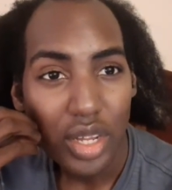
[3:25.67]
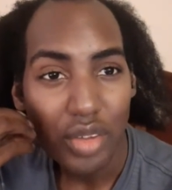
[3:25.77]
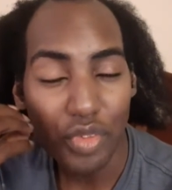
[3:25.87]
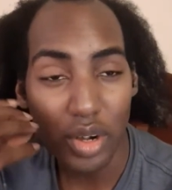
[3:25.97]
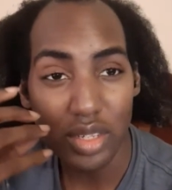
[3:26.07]

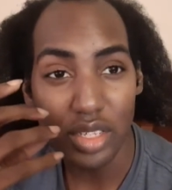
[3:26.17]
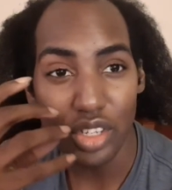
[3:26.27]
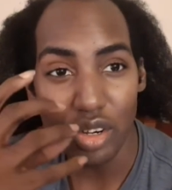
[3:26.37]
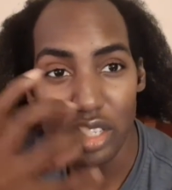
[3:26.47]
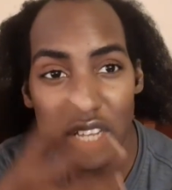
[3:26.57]
versus
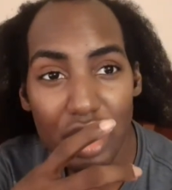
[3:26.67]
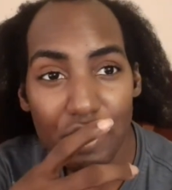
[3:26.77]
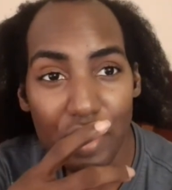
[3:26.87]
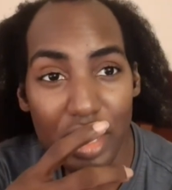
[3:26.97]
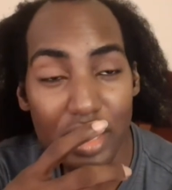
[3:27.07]
your teeth
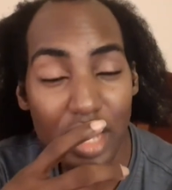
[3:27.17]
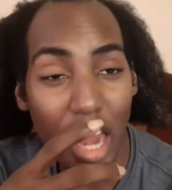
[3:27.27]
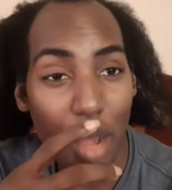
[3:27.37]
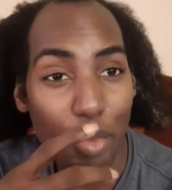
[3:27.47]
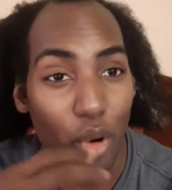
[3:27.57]
is a
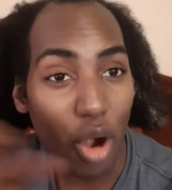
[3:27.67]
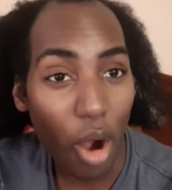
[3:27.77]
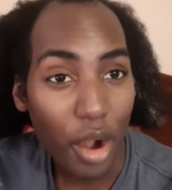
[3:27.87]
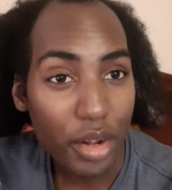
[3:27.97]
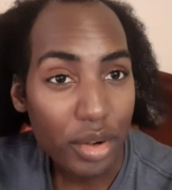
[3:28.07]
lot more
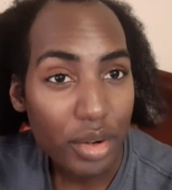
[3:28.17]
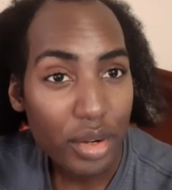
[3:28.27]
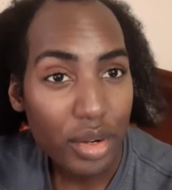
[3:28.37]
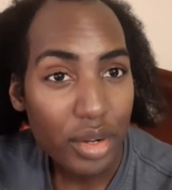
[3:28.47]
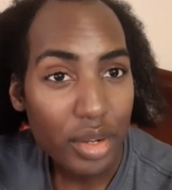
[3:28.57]
harder.
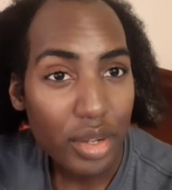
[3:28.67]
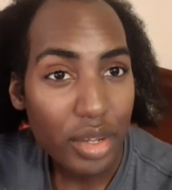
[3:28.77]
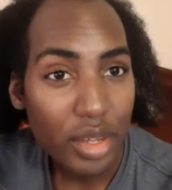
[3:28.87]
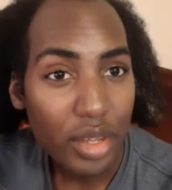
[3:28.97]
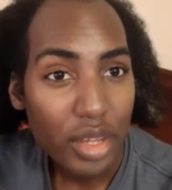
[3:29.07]

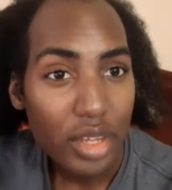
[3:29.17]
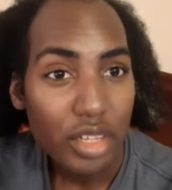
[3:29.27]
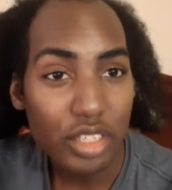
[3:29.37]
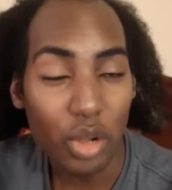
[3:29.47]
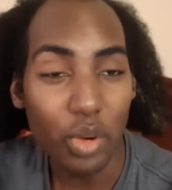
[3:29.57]

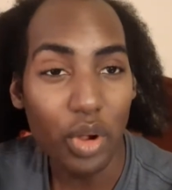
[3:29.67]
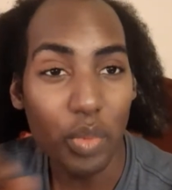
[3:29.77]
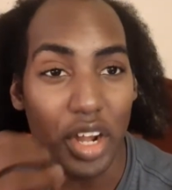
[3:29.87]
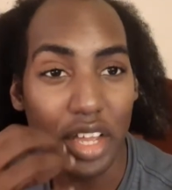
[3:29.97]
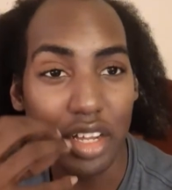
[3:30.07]
So
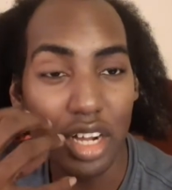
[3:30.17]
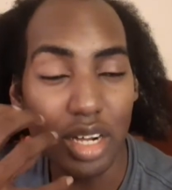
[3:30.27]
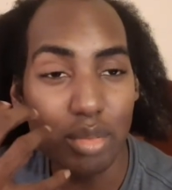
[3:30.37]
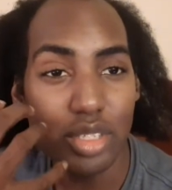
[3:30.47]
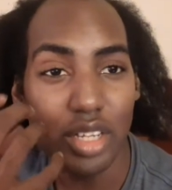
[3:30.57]
when it
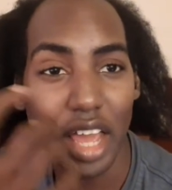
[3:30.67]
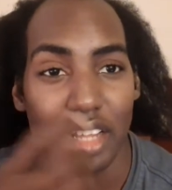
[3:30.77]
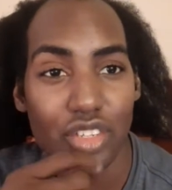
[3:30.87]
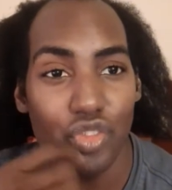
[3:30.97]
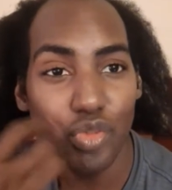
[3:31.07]
comes to
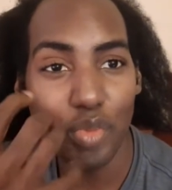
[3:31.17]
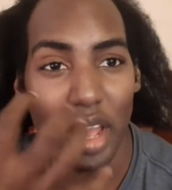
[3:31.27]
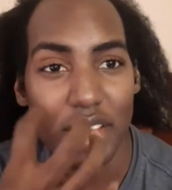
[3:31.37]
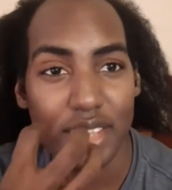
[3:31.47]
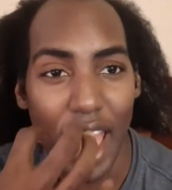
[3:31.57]
that
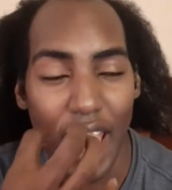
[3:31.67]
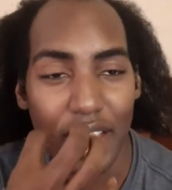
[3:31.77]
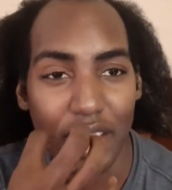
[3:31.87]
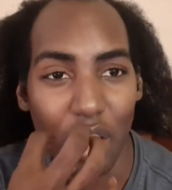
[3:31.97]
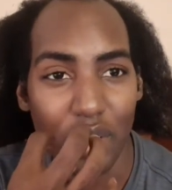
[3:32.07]
toothpaste
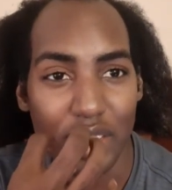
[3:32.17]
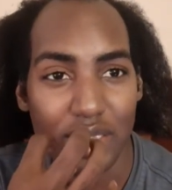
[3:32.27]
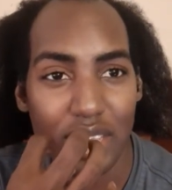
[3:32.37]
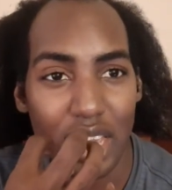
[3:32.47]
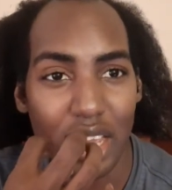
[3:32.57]
acting on the
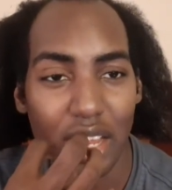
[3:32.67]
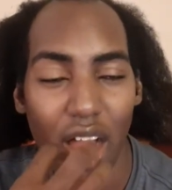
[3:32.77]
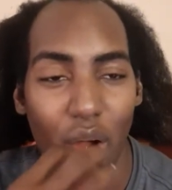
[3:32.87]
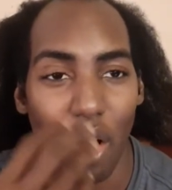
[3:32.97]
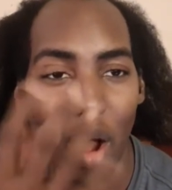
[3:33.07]
skin,
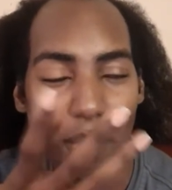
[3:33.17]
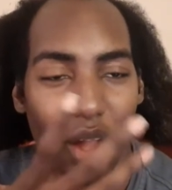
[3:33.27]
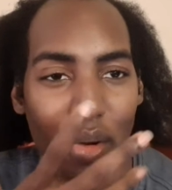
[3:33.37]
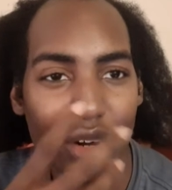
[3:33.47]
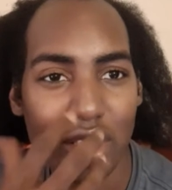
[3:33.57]

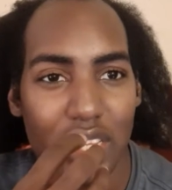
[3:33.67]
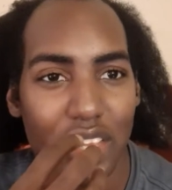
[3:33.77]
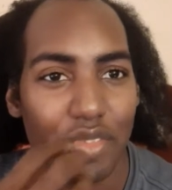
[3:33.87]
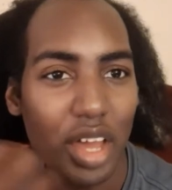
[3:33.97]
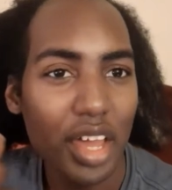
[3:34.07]
on the
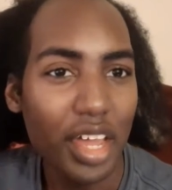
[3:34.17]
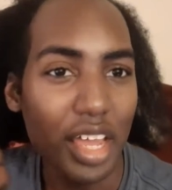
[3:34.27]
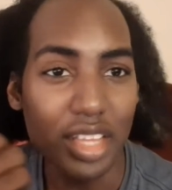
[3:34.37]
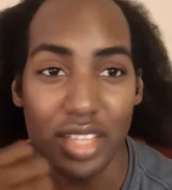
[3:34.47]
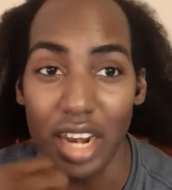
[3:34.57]
teeth,
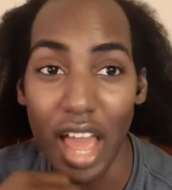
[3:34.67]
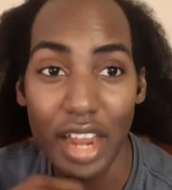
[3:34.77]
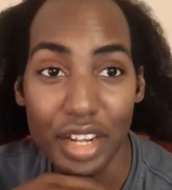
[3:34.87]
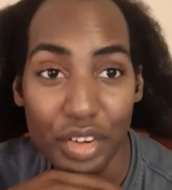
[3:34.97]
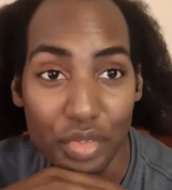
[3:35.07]
it's a
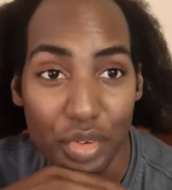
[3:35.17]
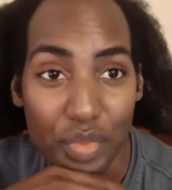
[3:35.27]
lot different.